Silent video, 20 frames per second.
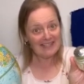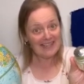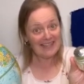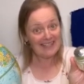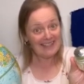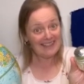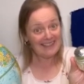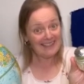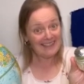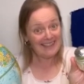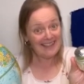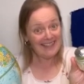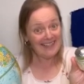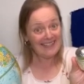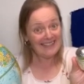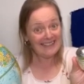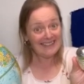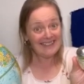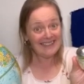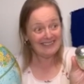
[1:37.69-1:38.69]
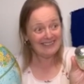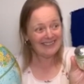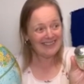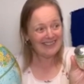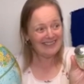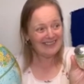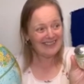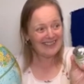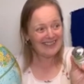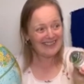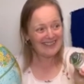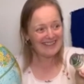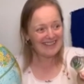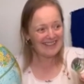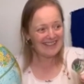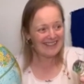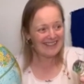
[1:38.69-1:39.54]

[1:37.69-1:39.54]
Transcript: I think they all know what this is.